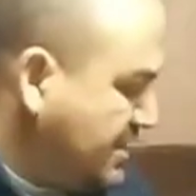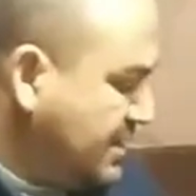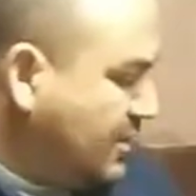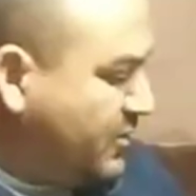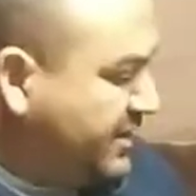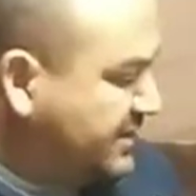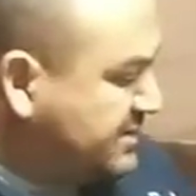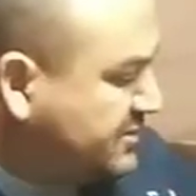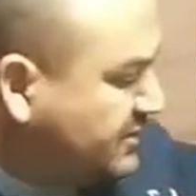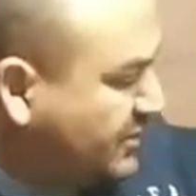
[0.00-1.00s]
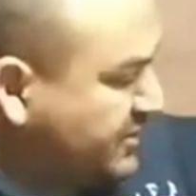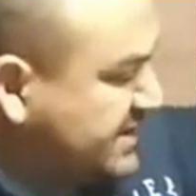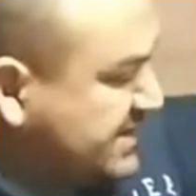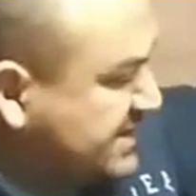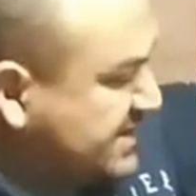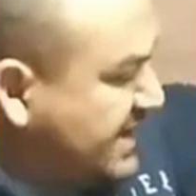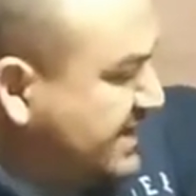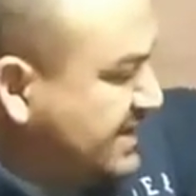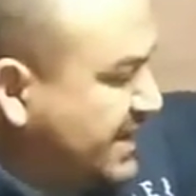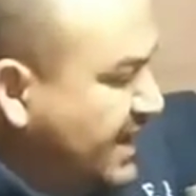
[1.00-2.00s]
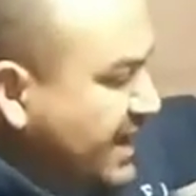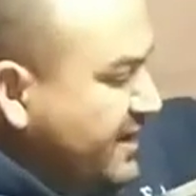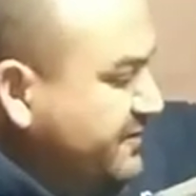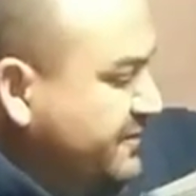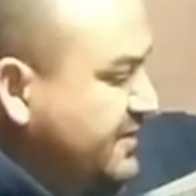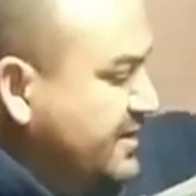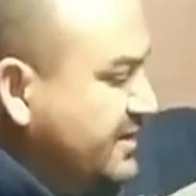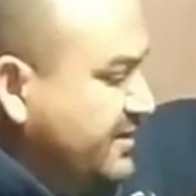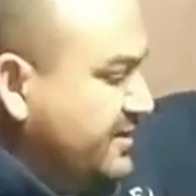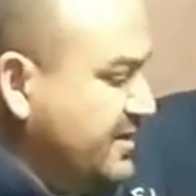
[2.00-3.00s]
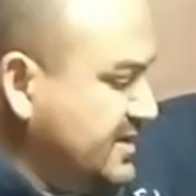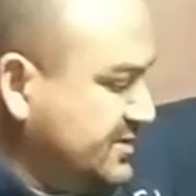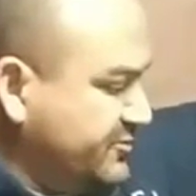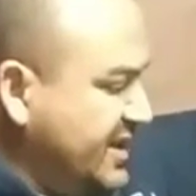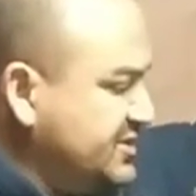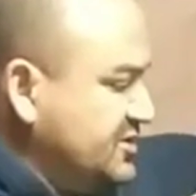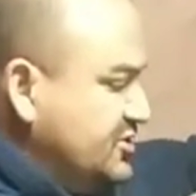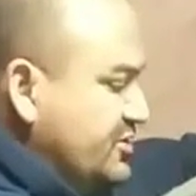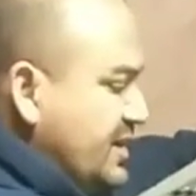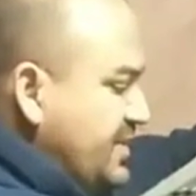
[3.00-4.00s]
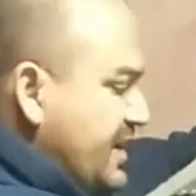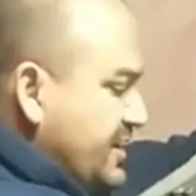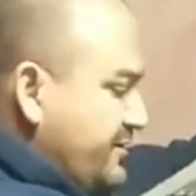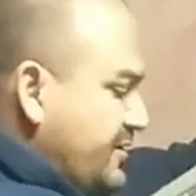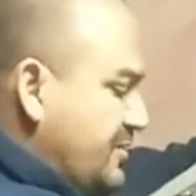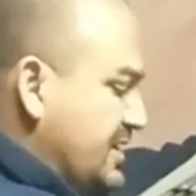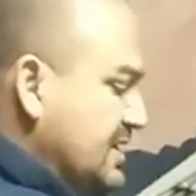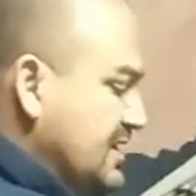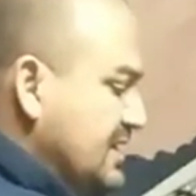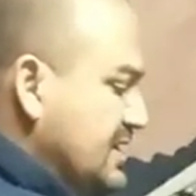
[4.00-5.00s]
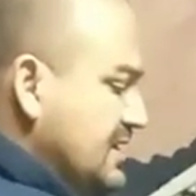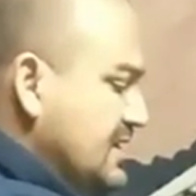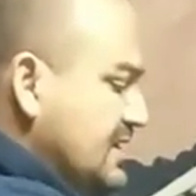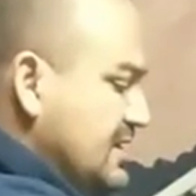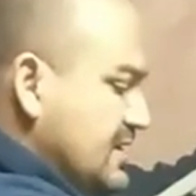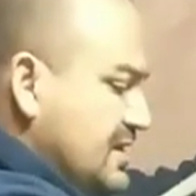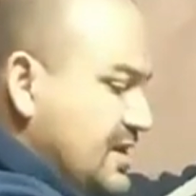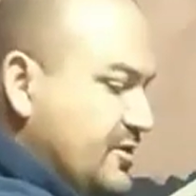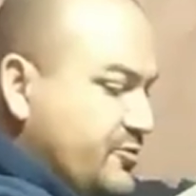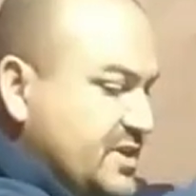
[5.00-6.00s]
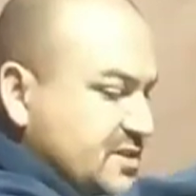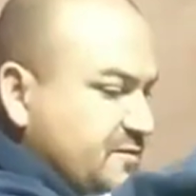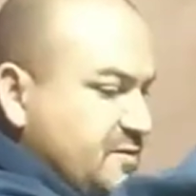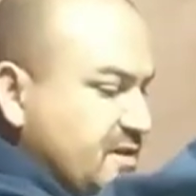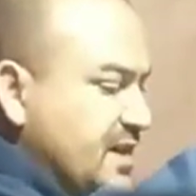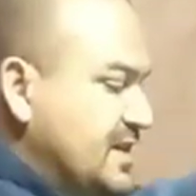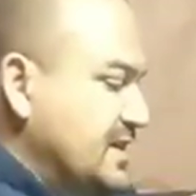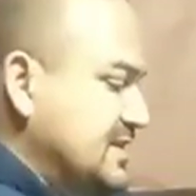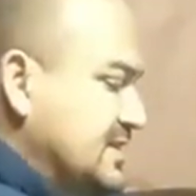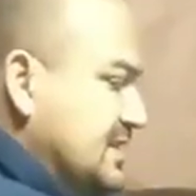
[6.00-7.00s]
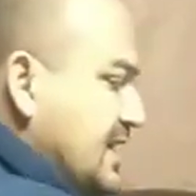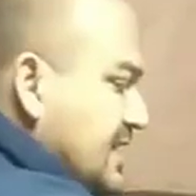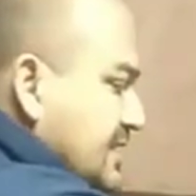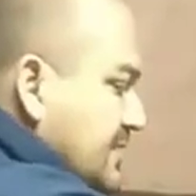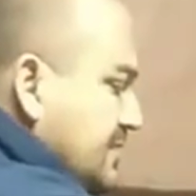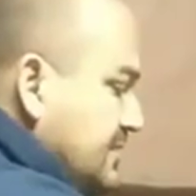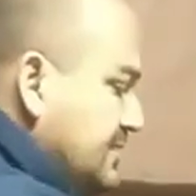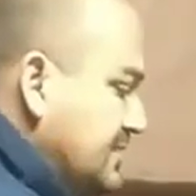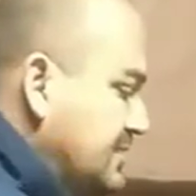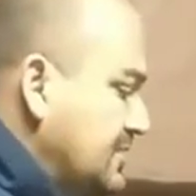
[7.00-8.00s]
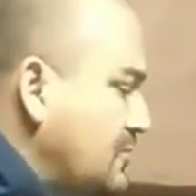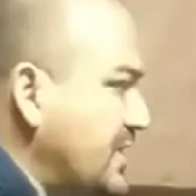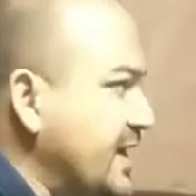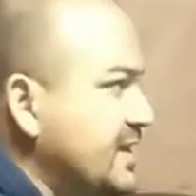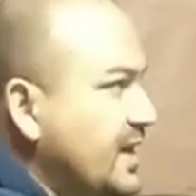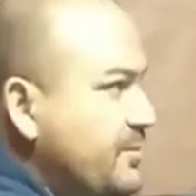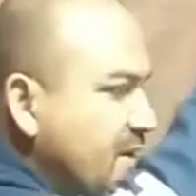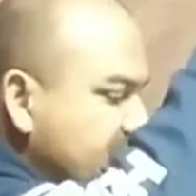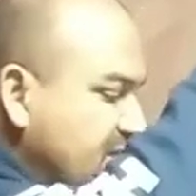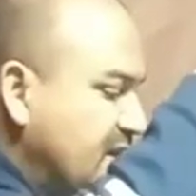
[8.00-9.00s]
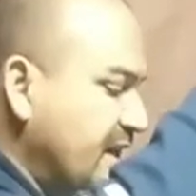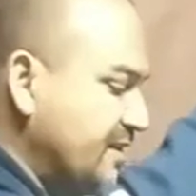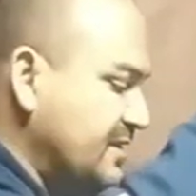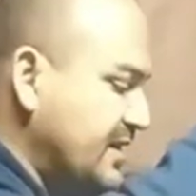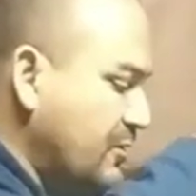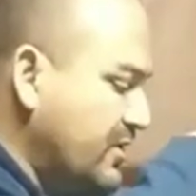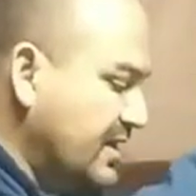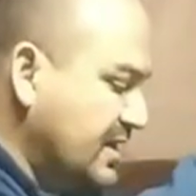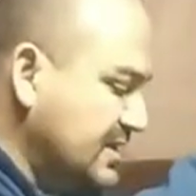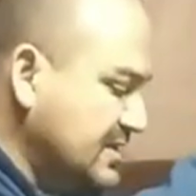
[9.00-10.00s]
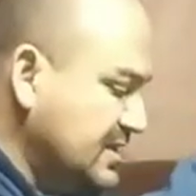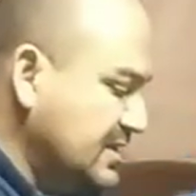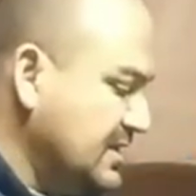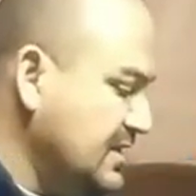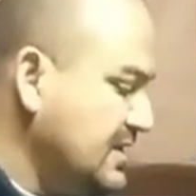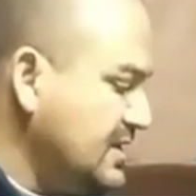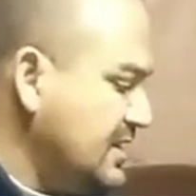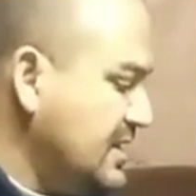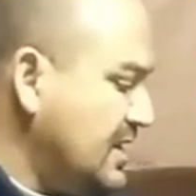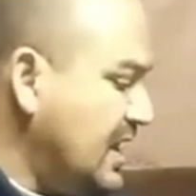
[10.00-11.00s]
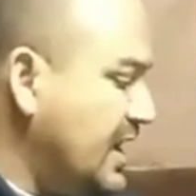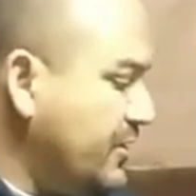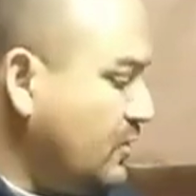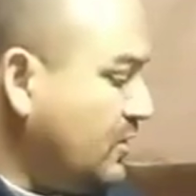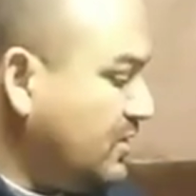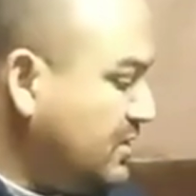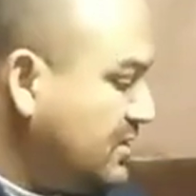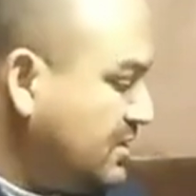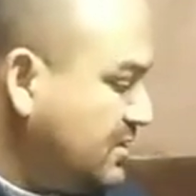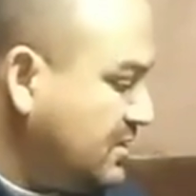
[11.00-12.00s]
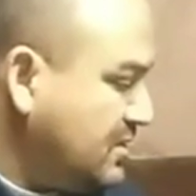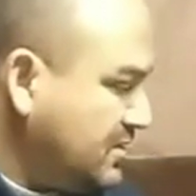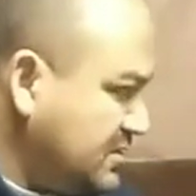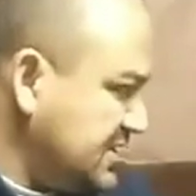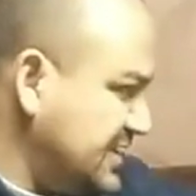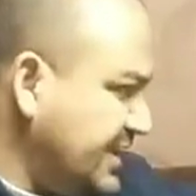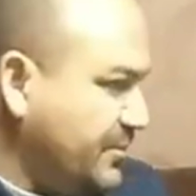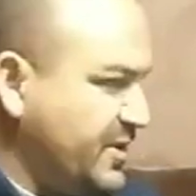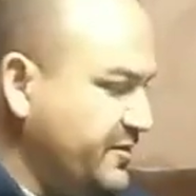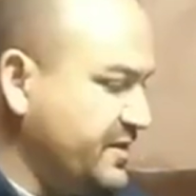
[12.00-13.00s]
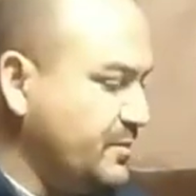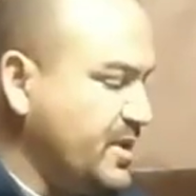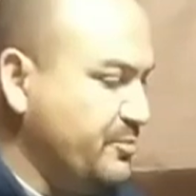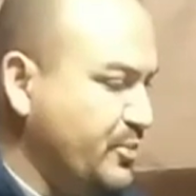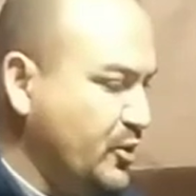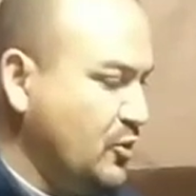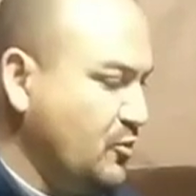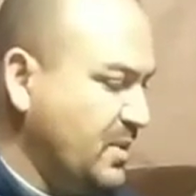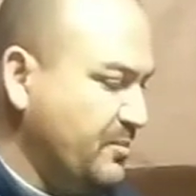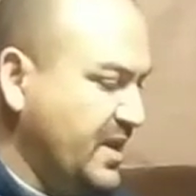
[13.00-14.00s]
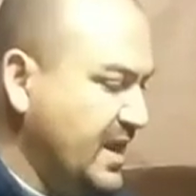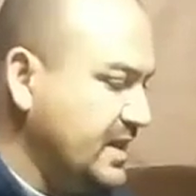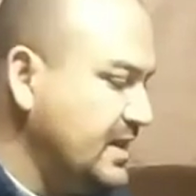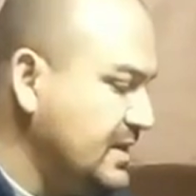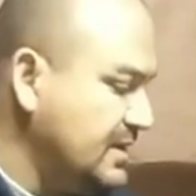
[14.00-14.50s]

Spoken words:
now one of the things you'll notice is that I have this ratchet strap hanging from it. And the reason for that is that when I climb up to the height that I want to hunt, I will set up everything, my bow, my bag,